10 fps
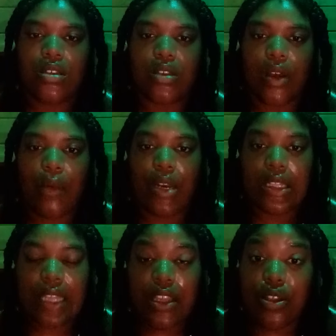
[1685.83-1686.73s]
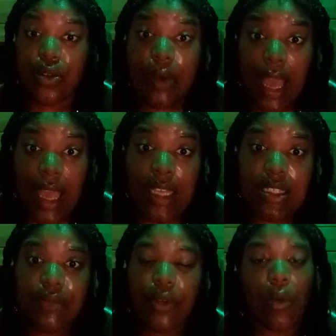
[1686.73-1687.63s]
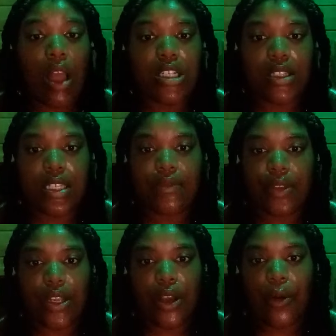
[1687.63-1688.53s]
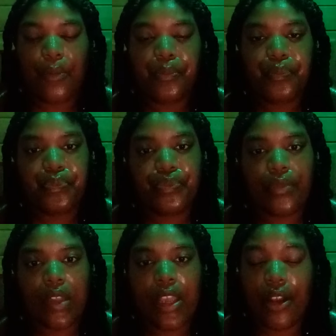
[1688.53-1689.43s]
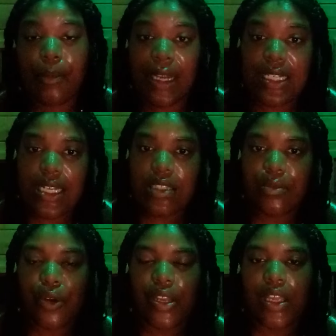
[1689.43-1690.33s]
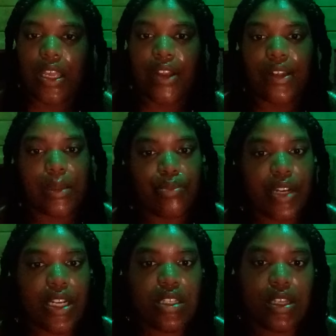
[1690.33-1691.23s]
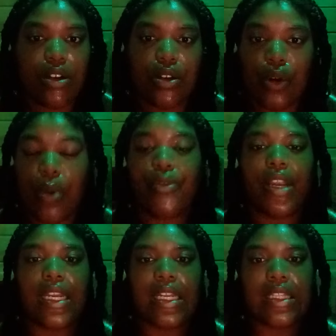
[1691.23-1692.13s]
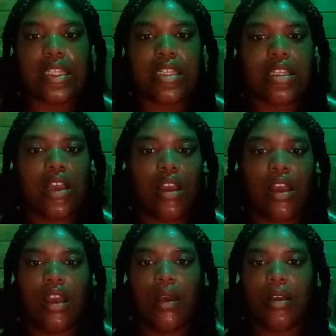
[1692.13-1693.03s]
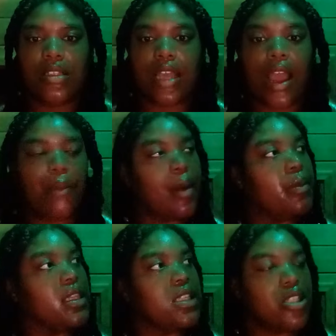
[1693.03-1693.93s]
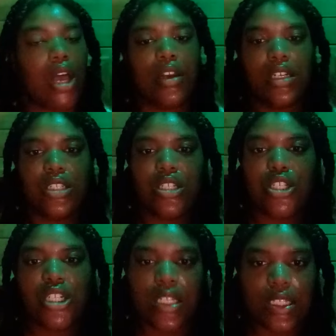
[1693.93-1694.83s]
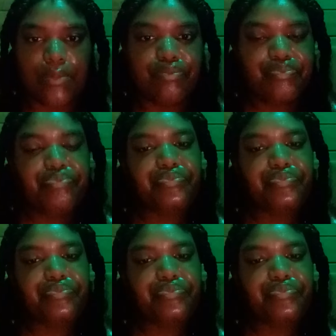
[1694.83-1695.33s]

So I want to thank you guys for watching this video, hearing my testimony, hearing the prayers that are incorporated in this time I'm in the sauna just chilling.